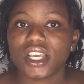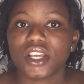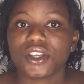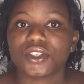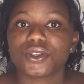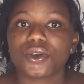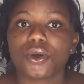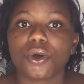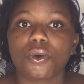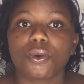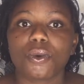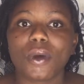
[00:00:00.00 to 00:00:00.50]

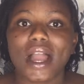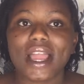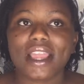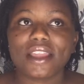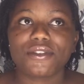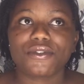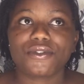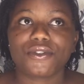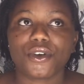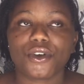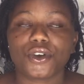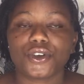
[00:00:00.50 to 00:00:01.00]
So why
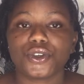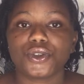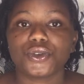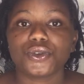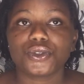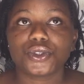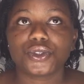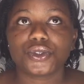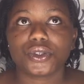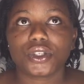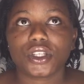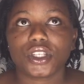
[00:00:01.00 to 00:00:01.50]
for
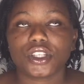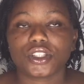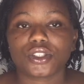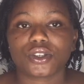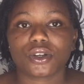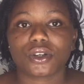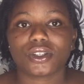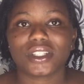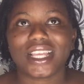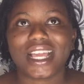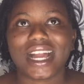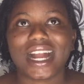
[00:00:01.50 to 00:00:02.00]
you 2 unit
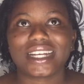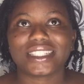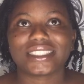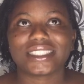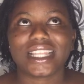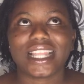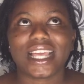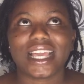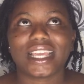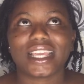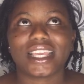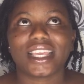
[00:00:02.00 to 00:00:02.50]
score, they ask
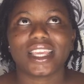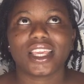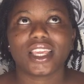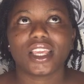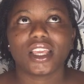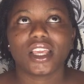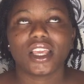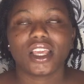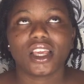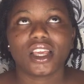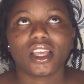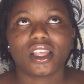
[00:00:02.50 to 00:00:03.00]
like,
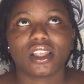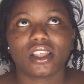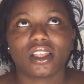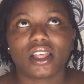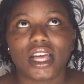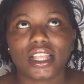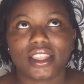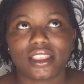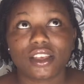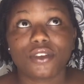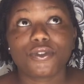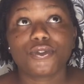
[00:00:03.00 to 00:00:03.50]

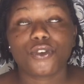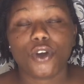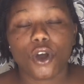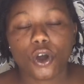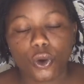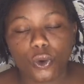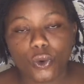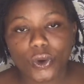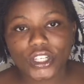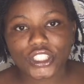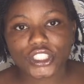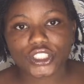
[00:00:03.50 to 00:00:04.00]
I think
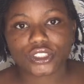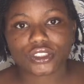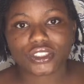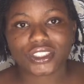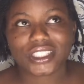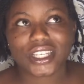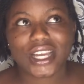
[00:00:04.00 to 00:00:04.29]
4 questions.